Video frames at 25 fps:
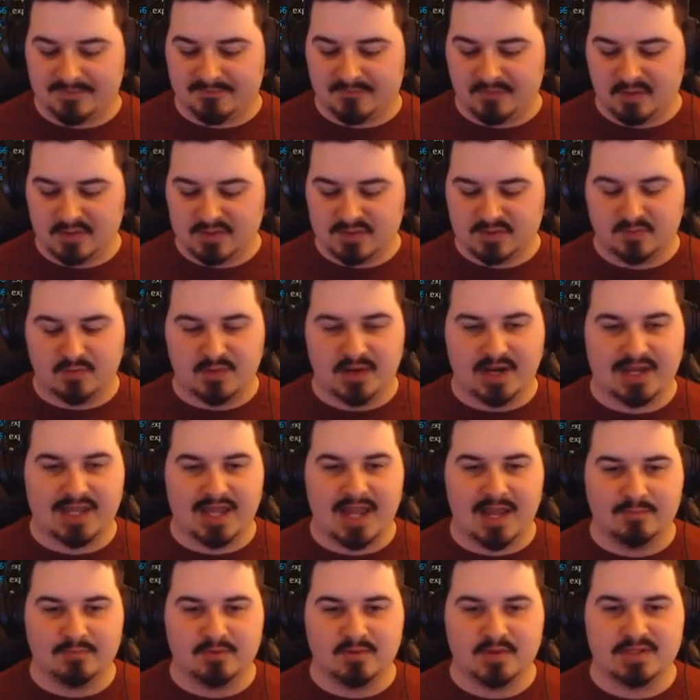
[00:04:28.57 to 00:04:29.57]
At first, when I
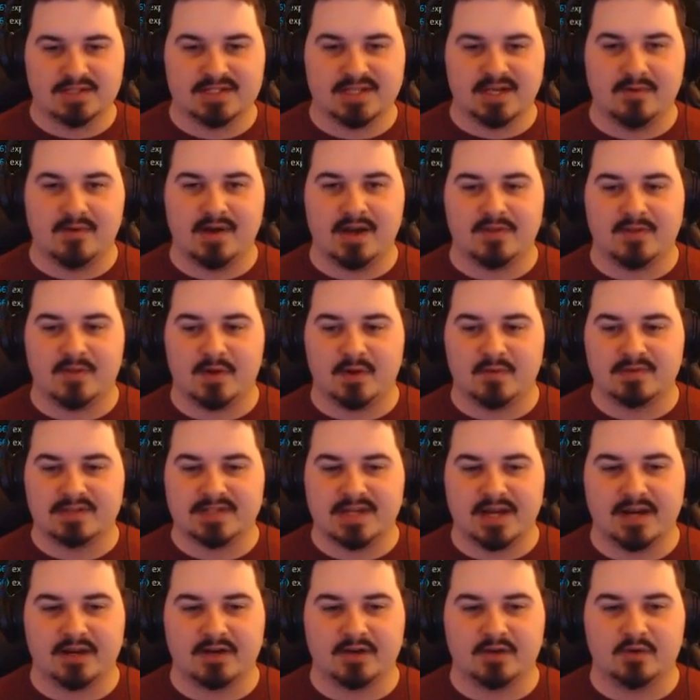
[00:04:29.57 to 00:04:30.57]
came to this area, I thought it was
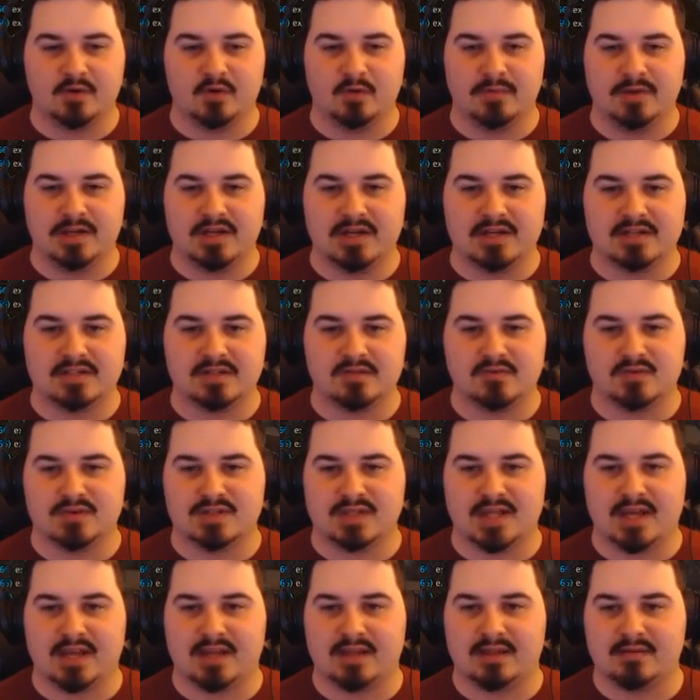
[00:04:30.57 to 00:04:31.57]
kind of cool because it was
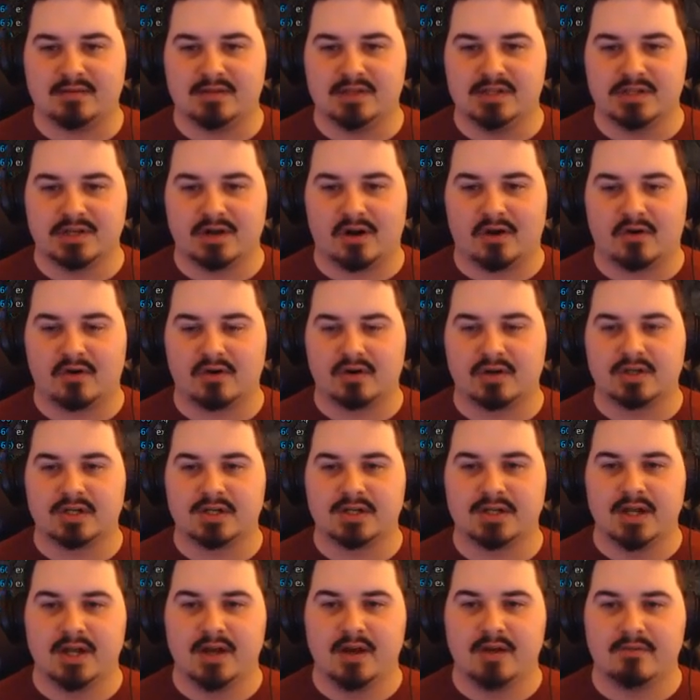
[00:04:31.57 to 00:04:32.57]
like dark,
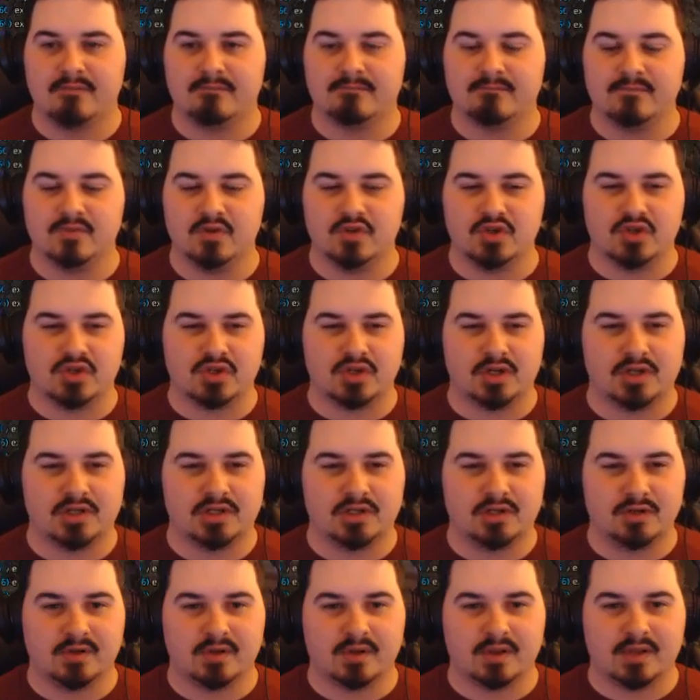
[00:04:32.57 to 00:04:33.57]

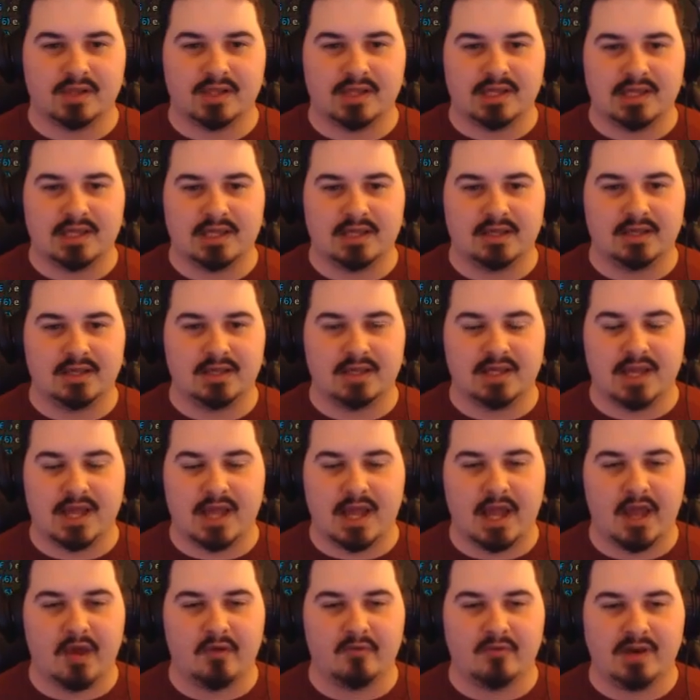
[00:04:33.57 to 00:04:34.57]
jungle-y
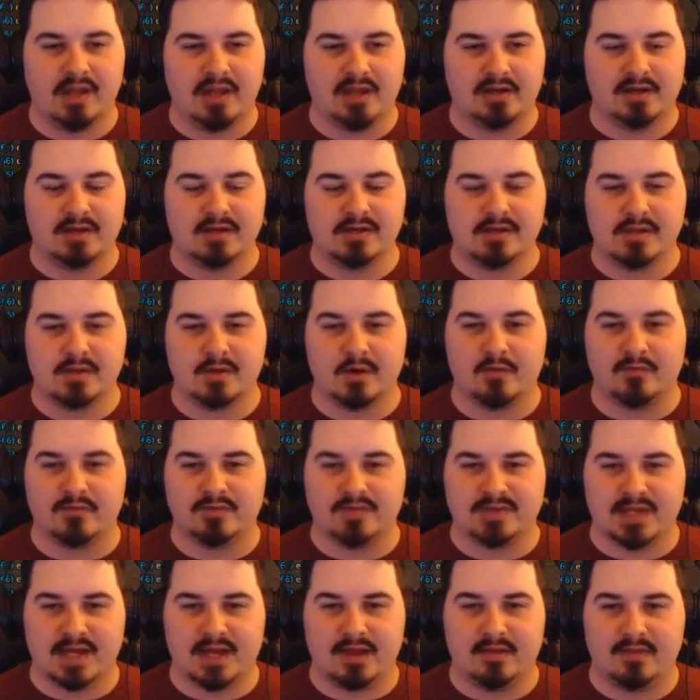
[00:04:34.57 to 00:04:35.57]
area
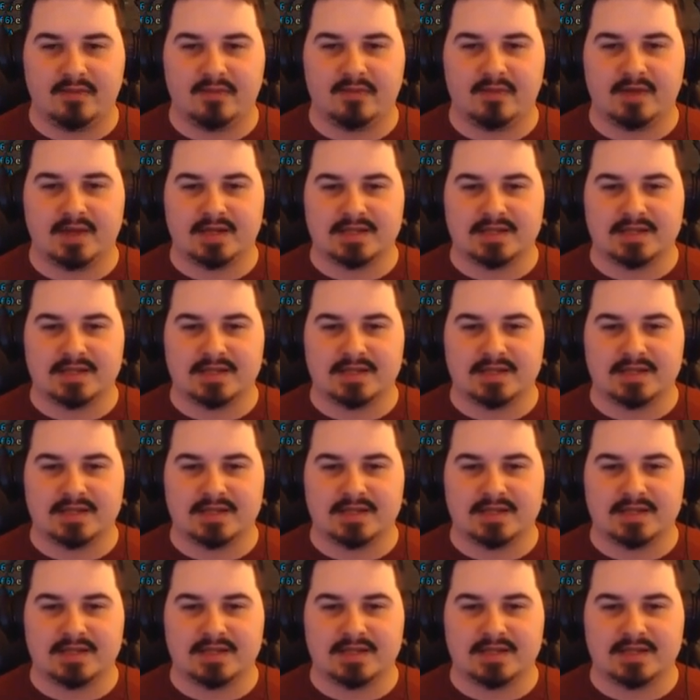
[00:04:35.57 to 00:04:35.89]
of death.